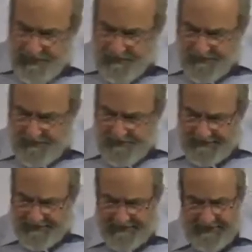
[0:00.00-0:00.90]
noun
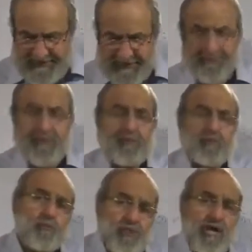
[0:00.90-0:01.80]
is
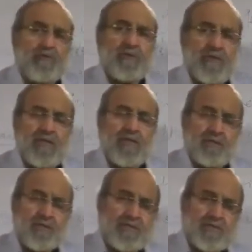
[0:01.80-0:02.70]
mudaf,
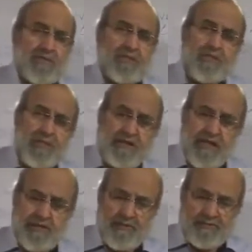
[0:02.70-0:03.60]
which is the governing
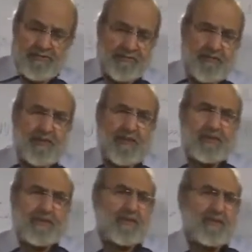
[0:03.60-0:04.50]
noun,
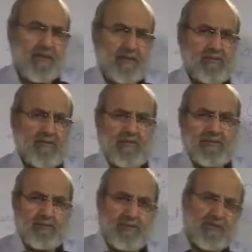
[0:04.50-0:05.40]
and the other noun
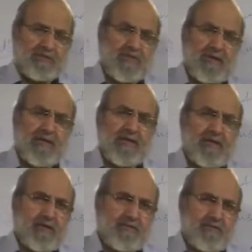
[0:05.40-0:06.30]
is mudaf ilayh,
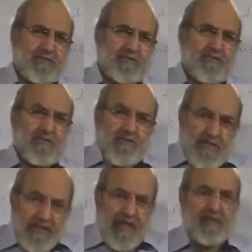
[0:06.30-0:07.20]
which is the
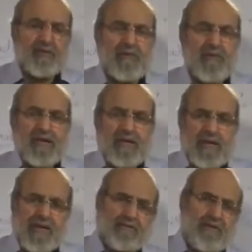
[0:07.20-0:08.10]
governed noun.
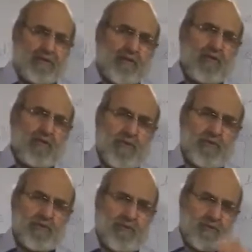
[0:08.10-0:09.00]
And we have talked
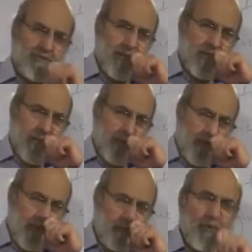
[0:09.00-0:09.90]
about the possibility
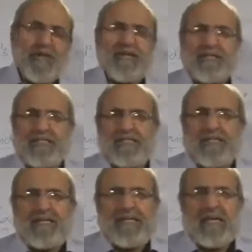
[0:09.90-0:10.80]
where it is
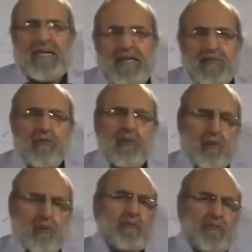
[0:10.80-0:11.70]
a little
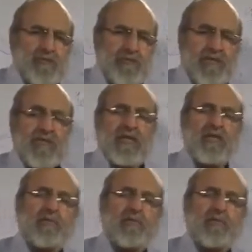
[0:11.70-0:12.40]
more composite, a